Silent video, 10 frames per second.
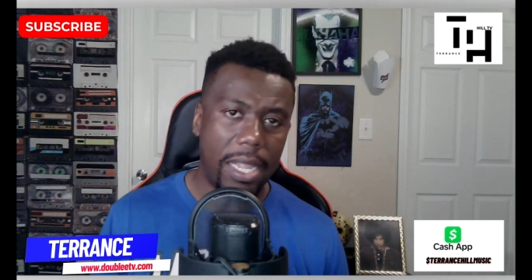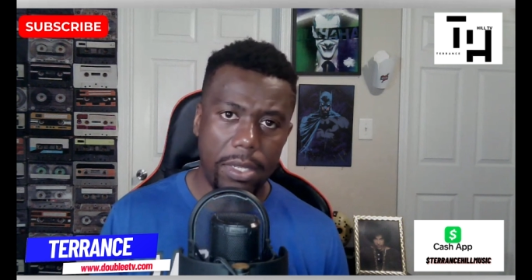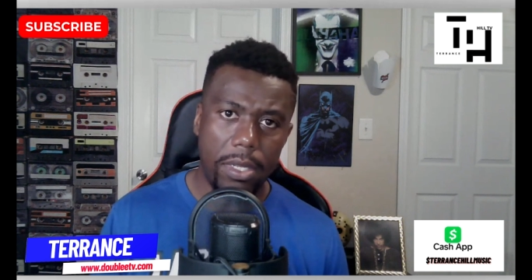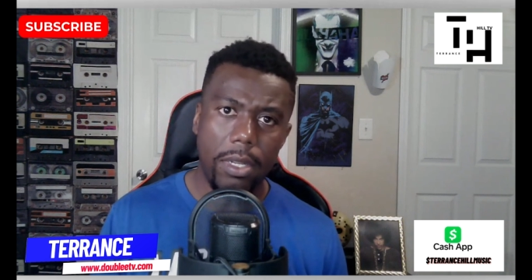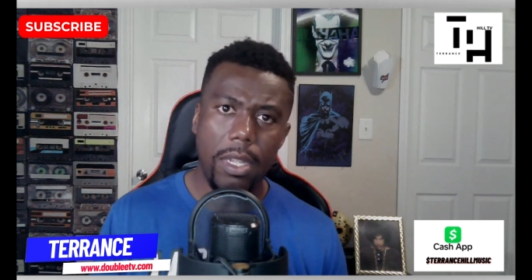
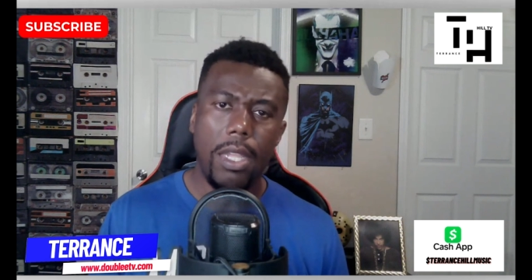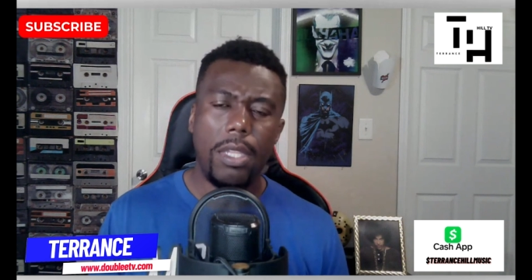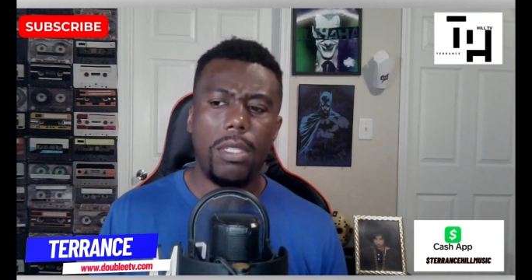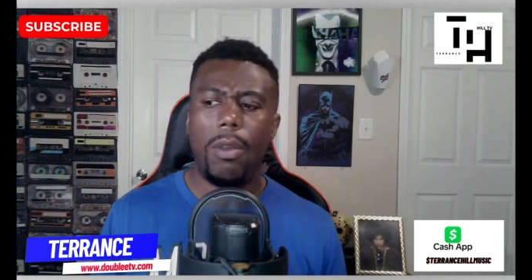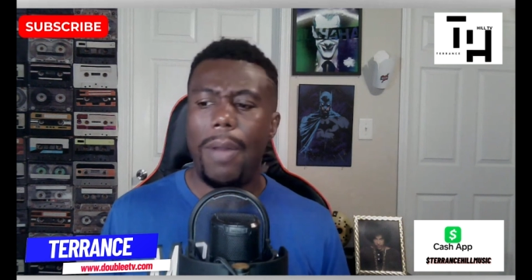nature.
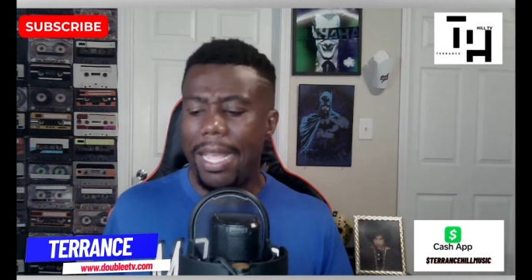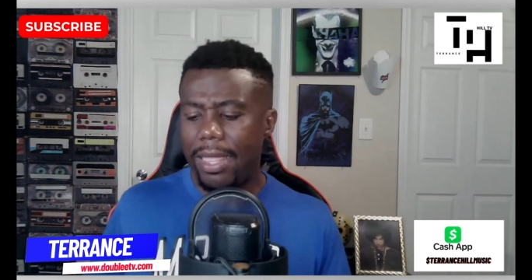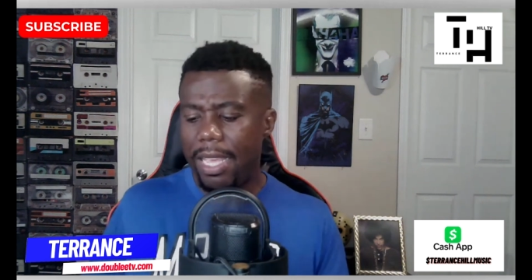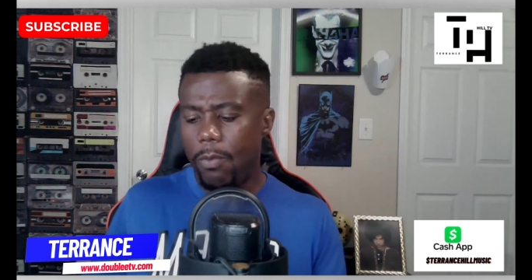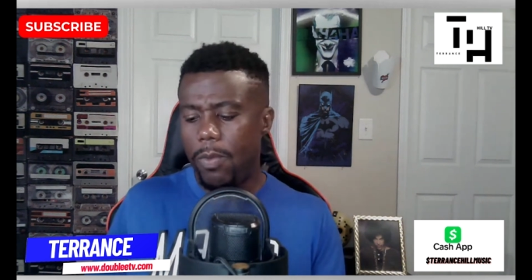So I
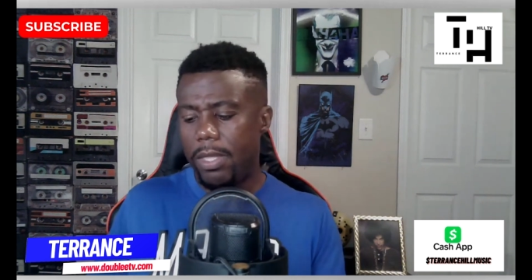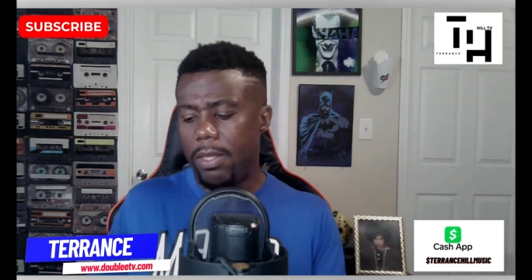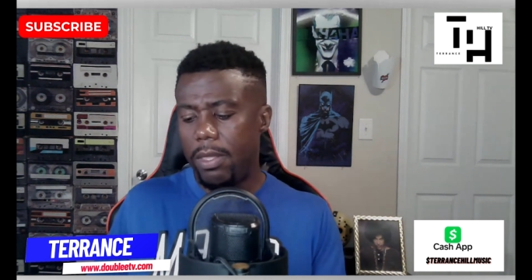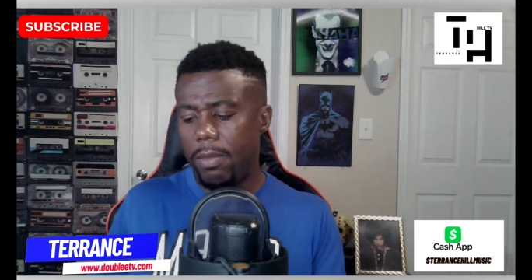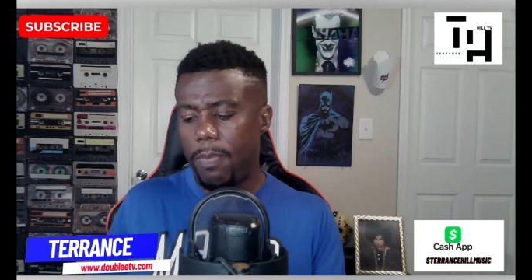think what
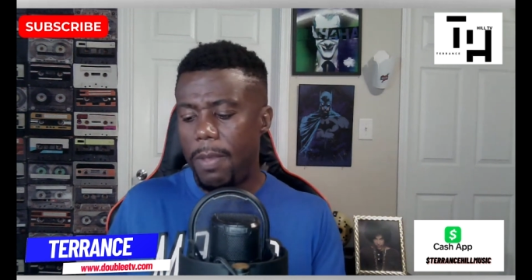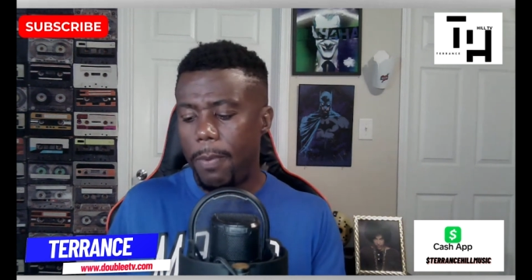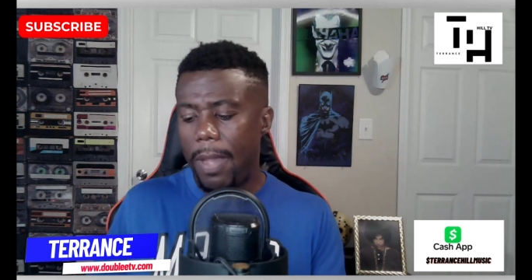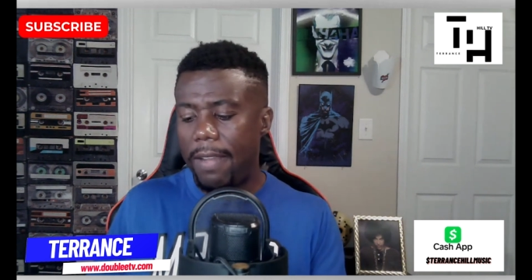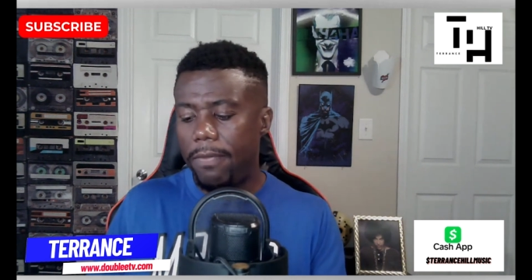
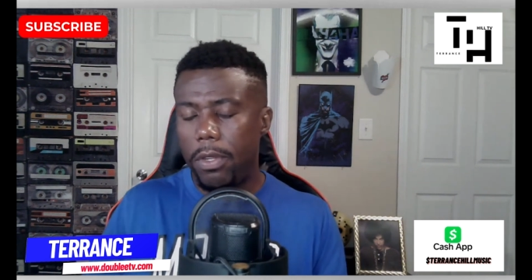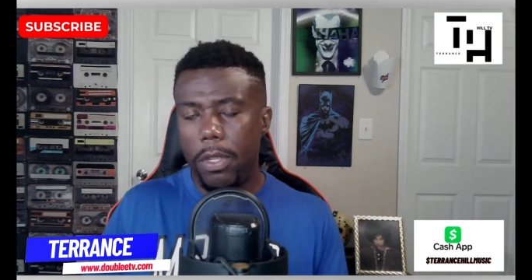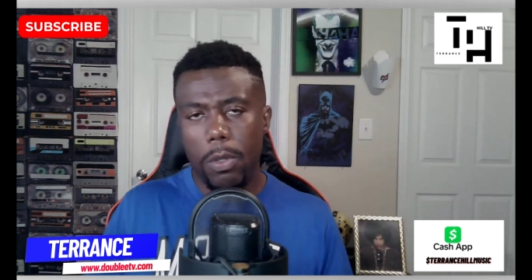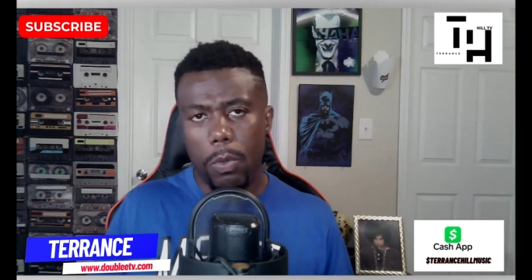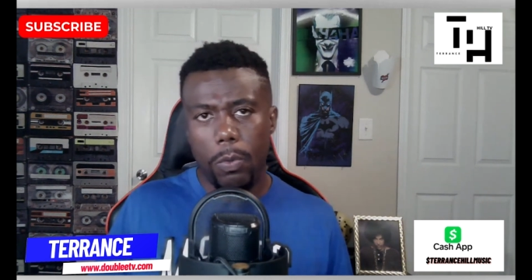people have to
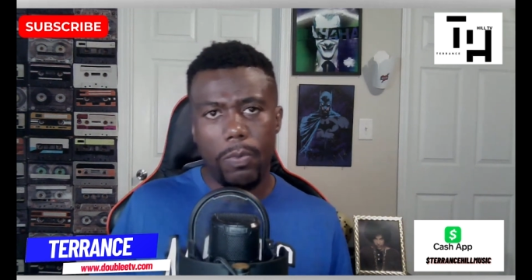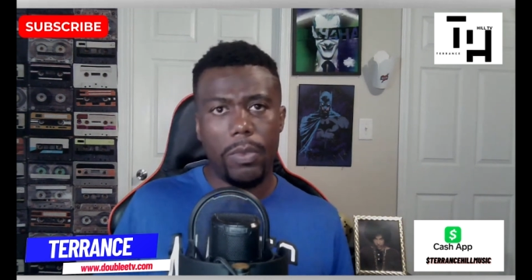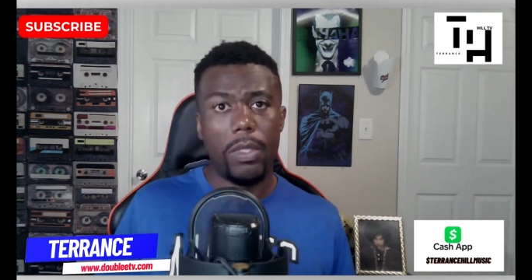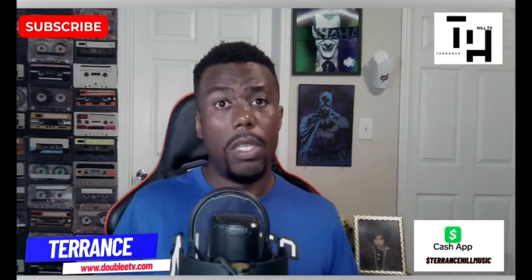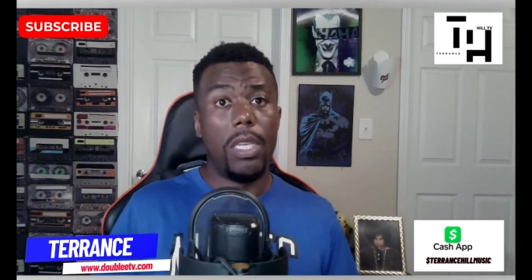do
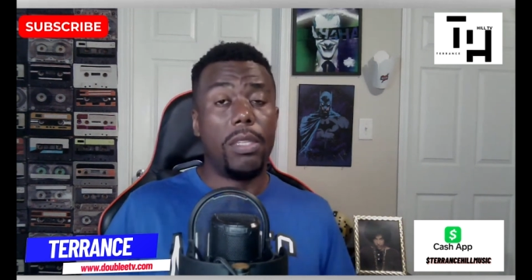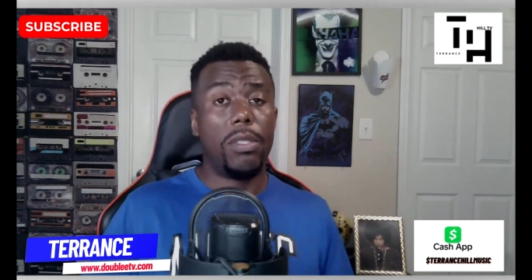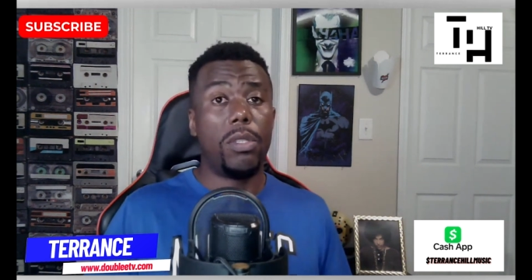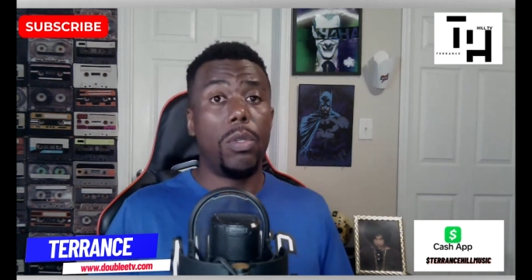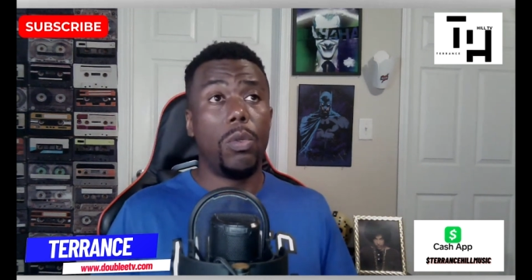
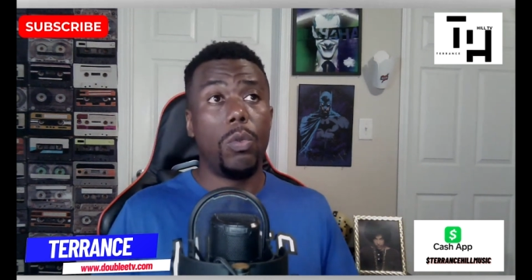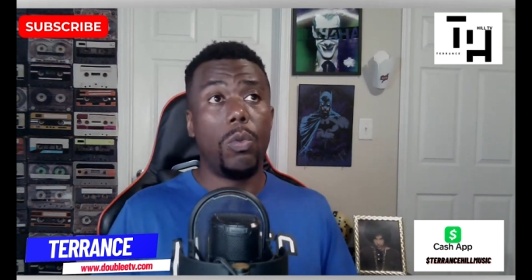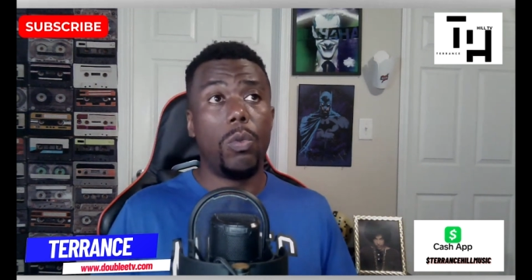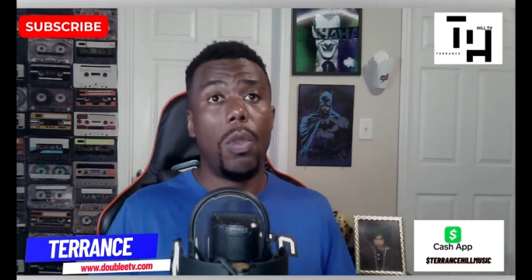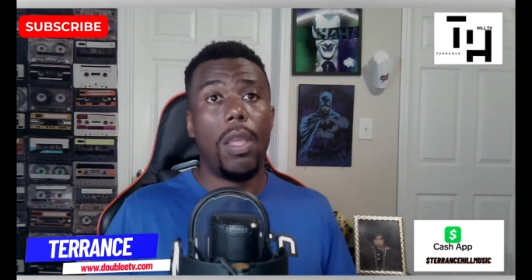is
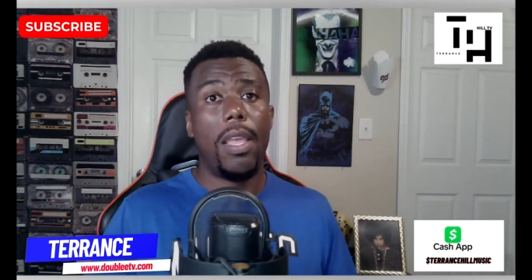to